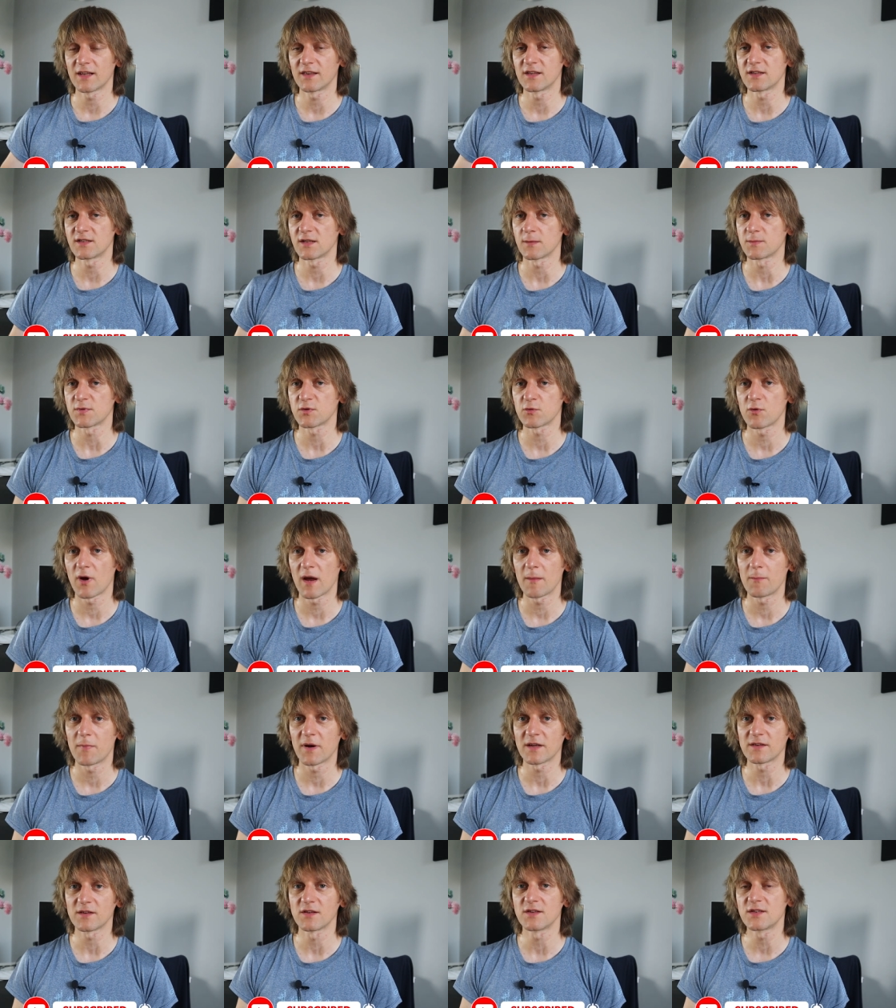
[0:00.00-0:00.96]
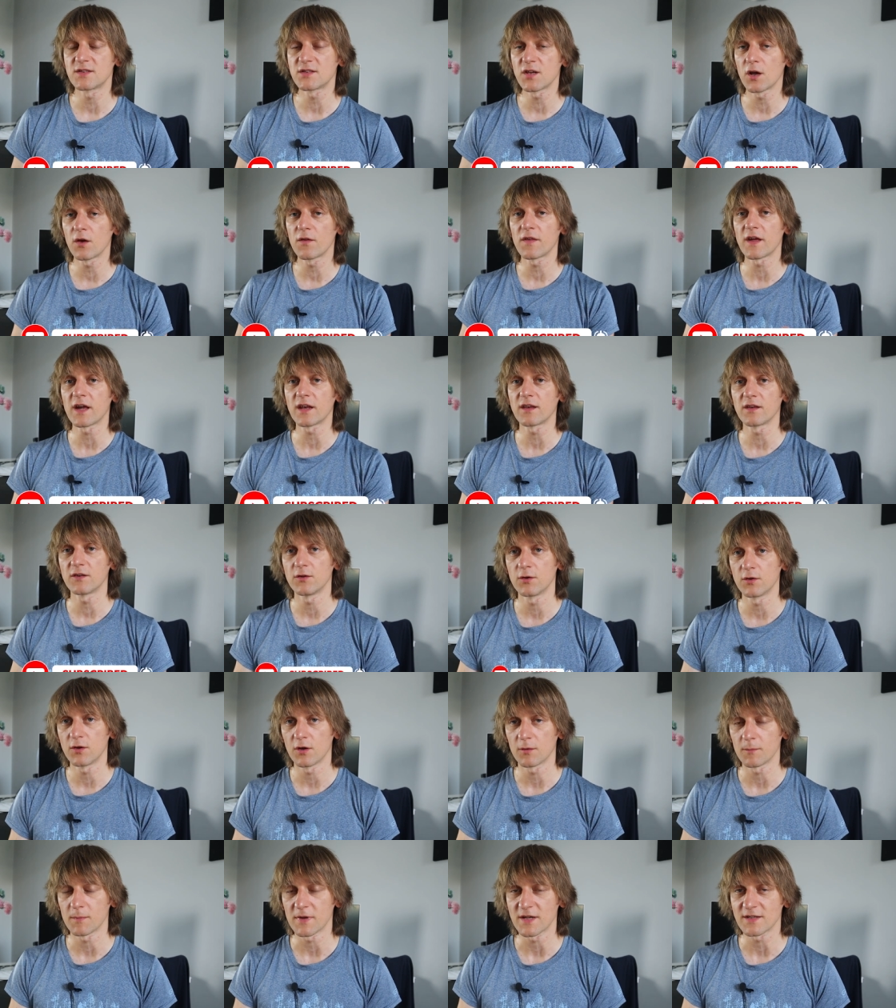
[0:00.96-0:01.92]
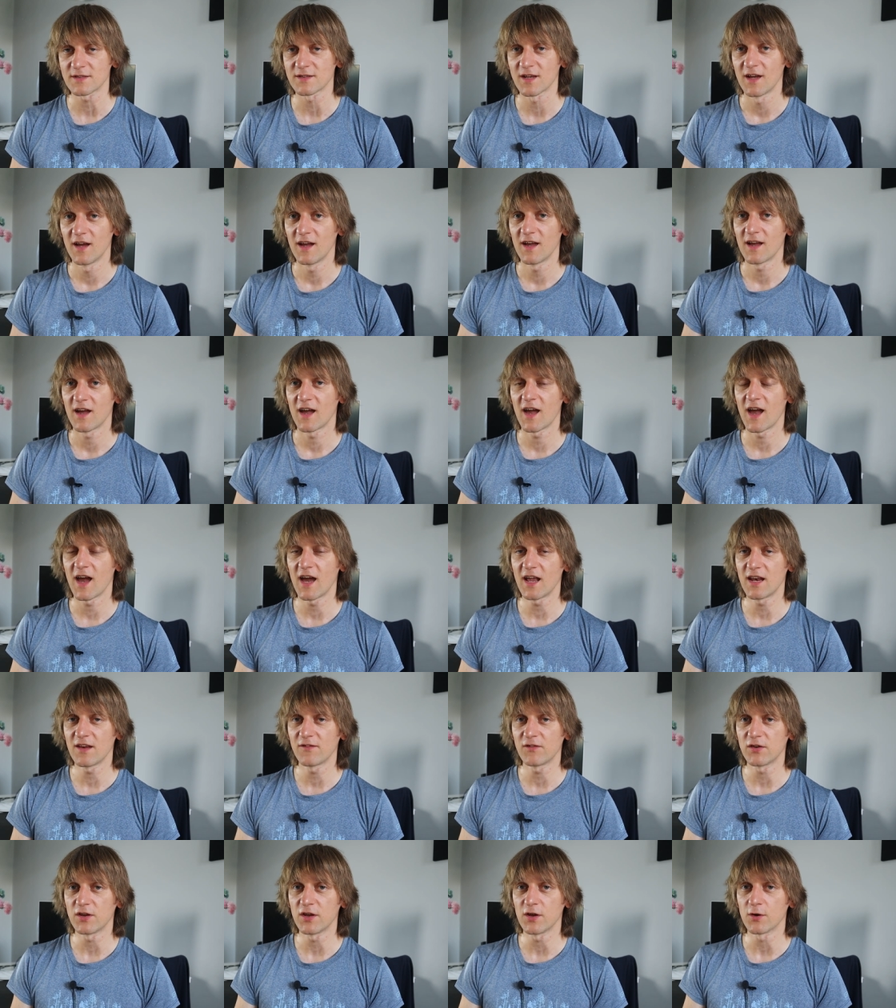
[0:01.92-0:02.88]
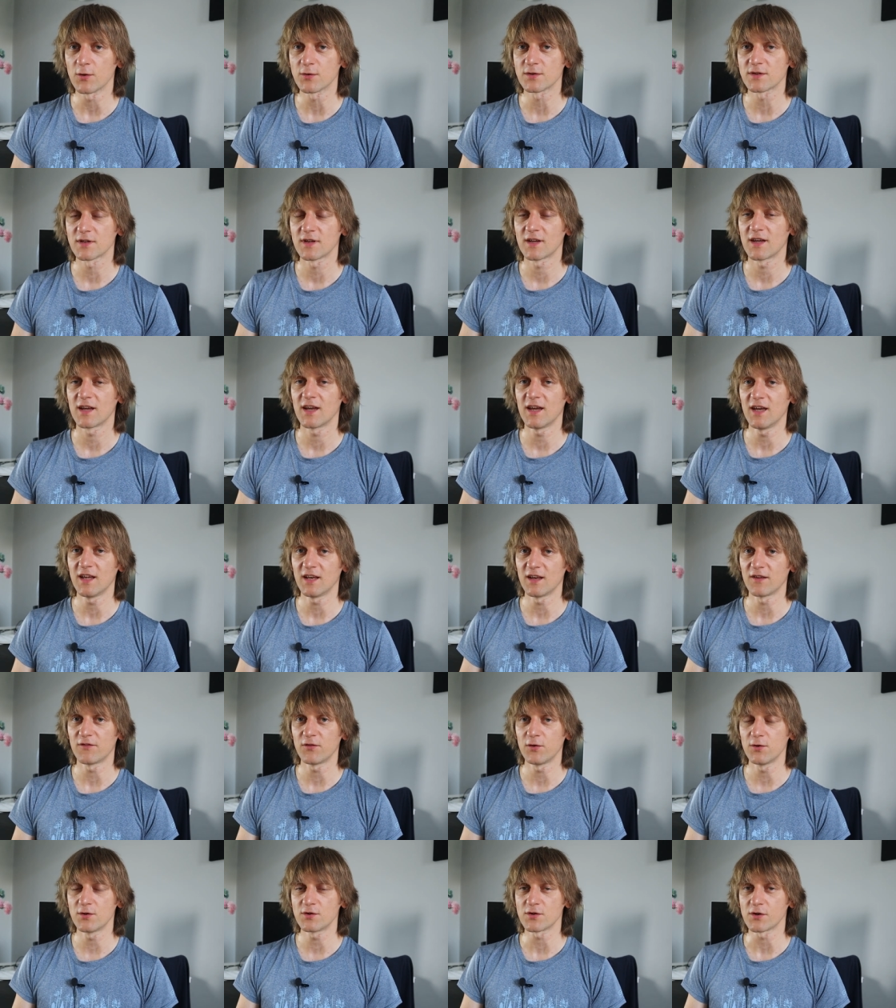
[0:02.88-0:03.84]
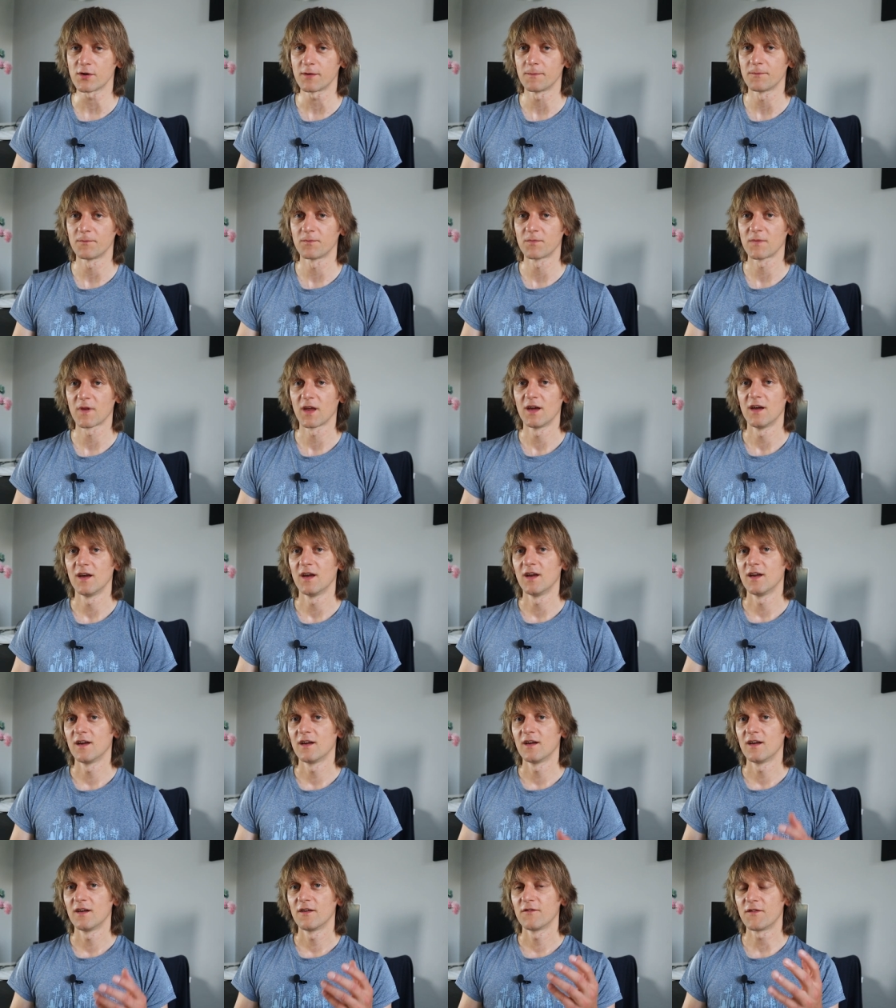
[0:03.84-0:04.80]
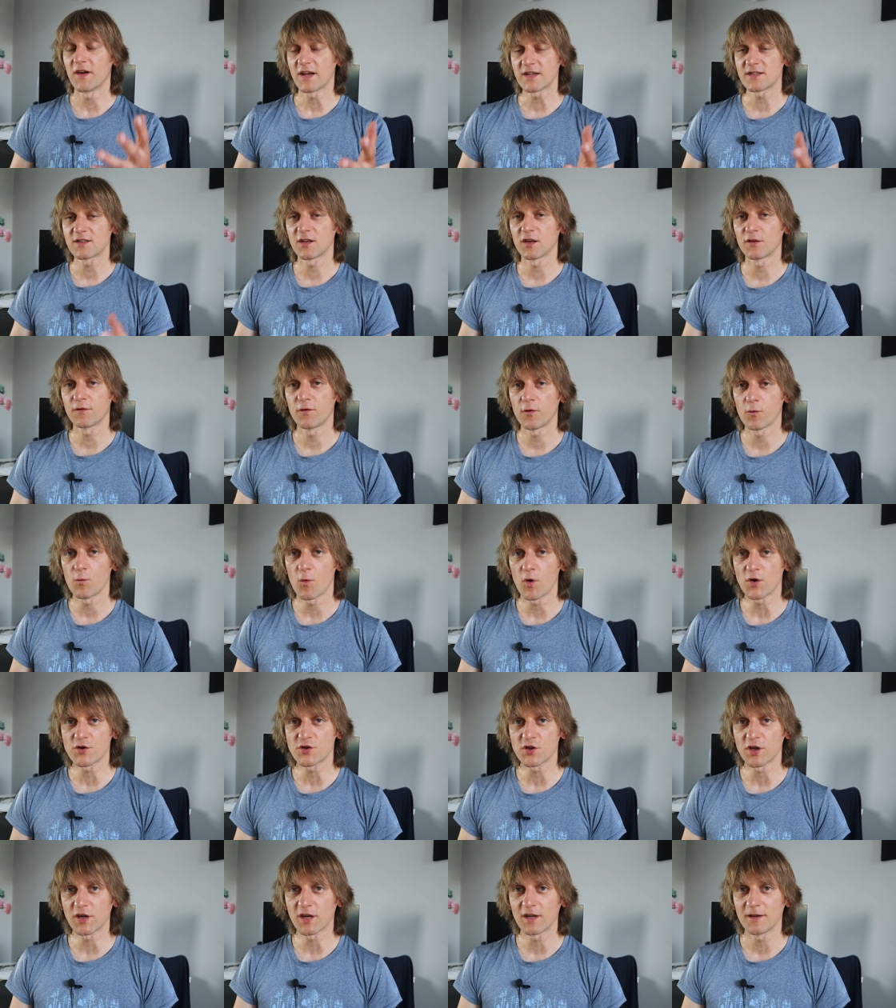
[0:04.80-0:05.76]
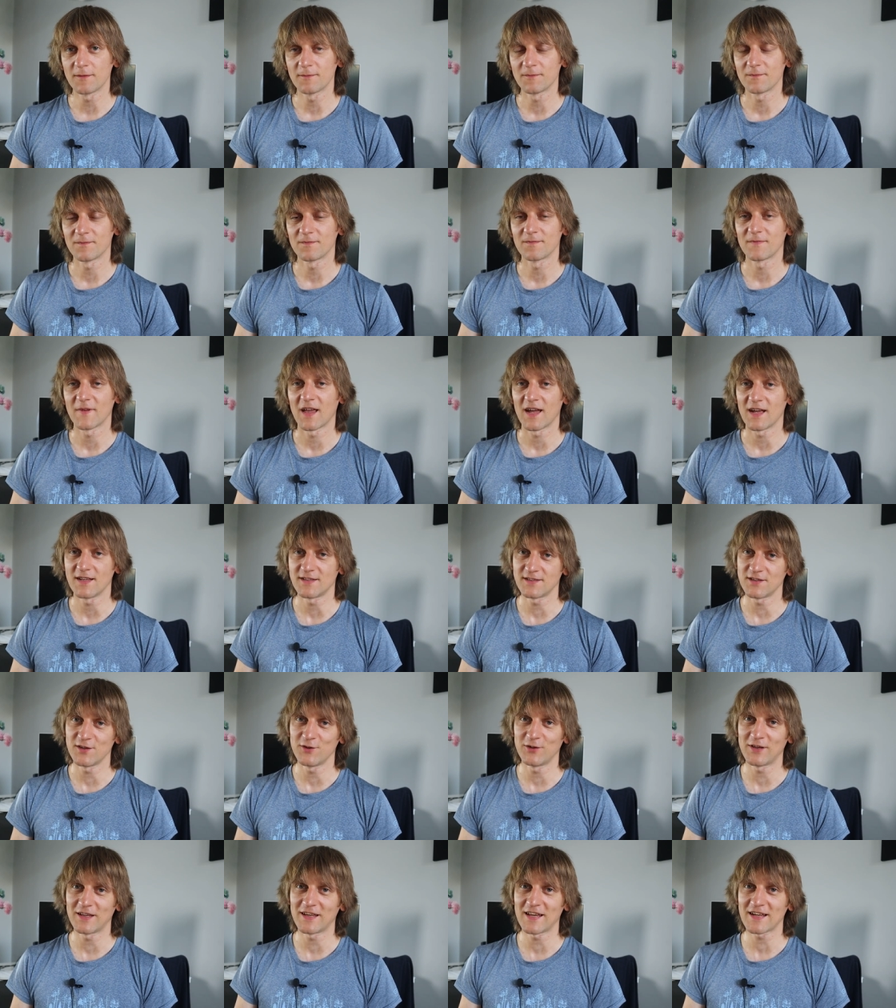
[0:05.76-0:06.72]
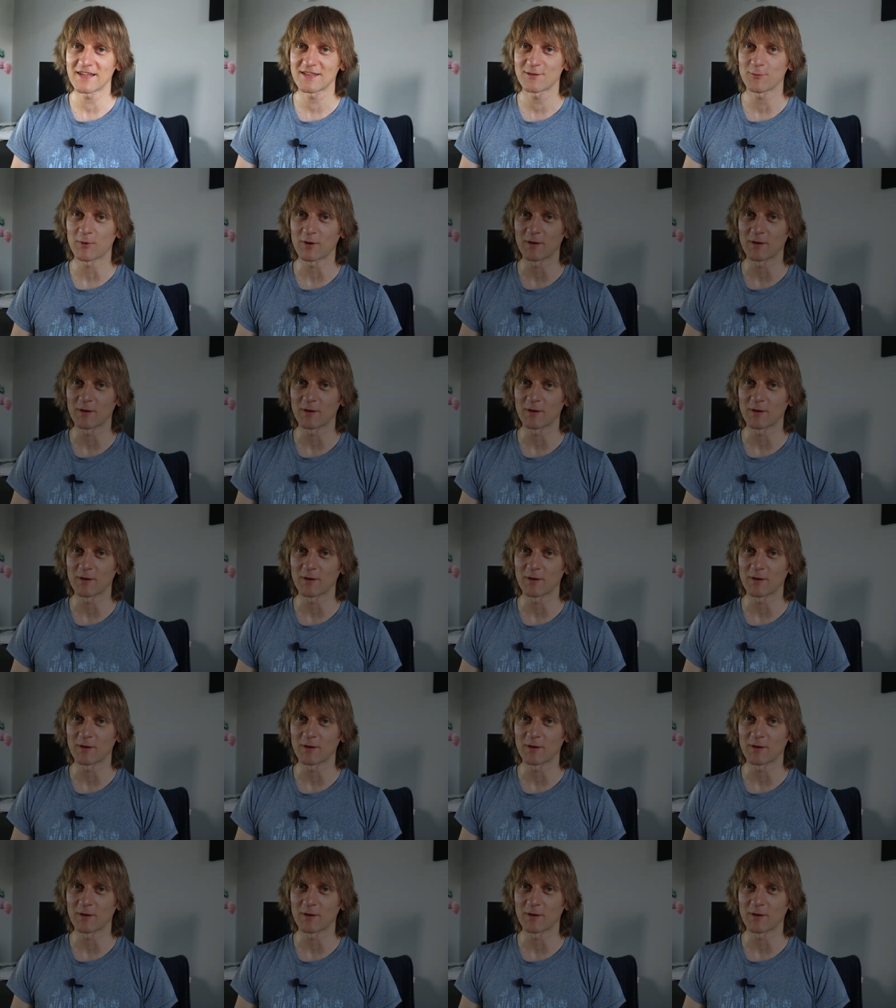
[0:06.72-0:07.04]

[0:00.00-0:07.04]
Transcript: hit the subscribe button so that you don't miss any videos in the future. Thanks a lot for watching and see you in the next